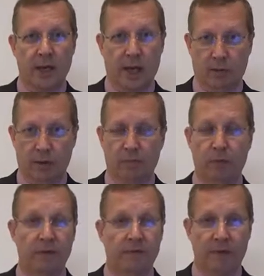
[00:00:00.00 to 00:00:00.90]
However,
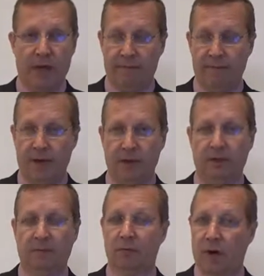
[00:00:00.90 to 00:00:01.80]
we have found it
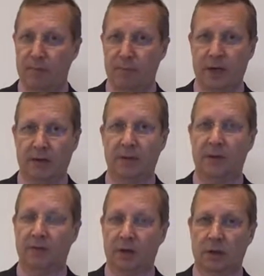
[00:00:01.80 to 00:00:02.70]
of great benefit
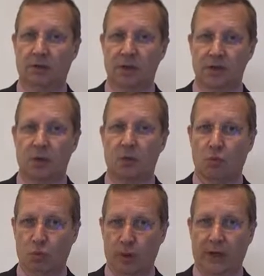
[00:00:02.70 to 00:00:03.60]
if you can just
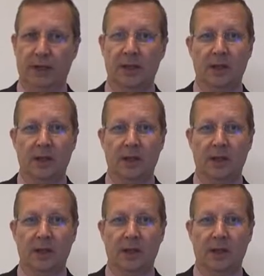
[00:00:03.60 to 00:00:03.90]
read